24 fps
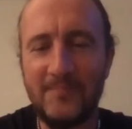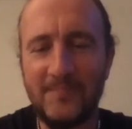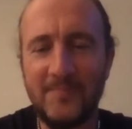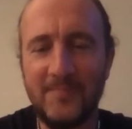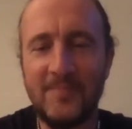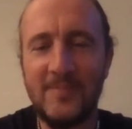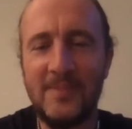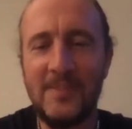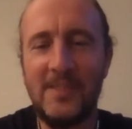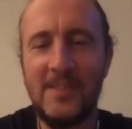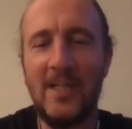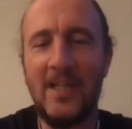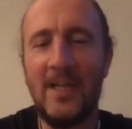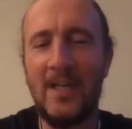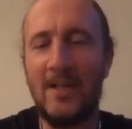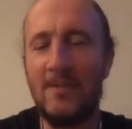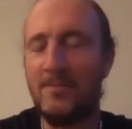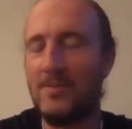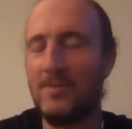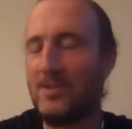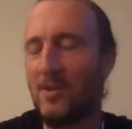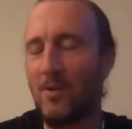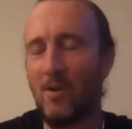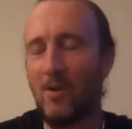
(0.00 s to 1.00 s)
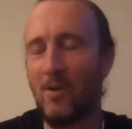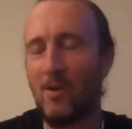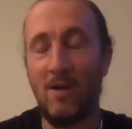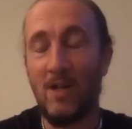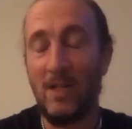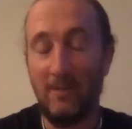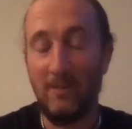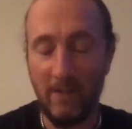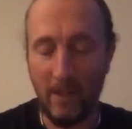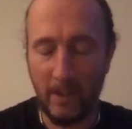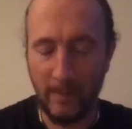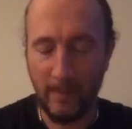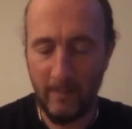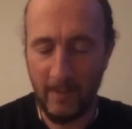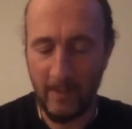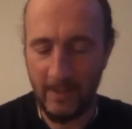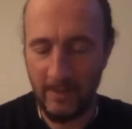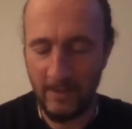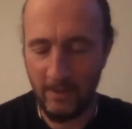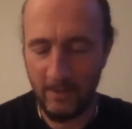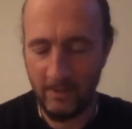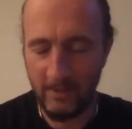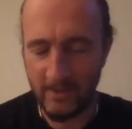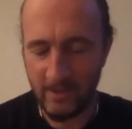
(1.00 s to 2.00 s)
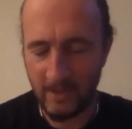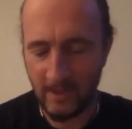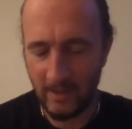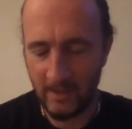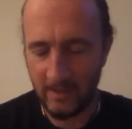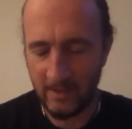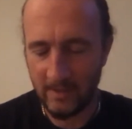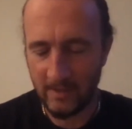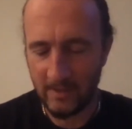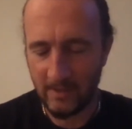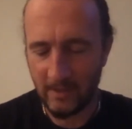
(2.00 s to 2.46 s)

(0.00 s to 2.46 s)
Yeah, so highly recommend those things.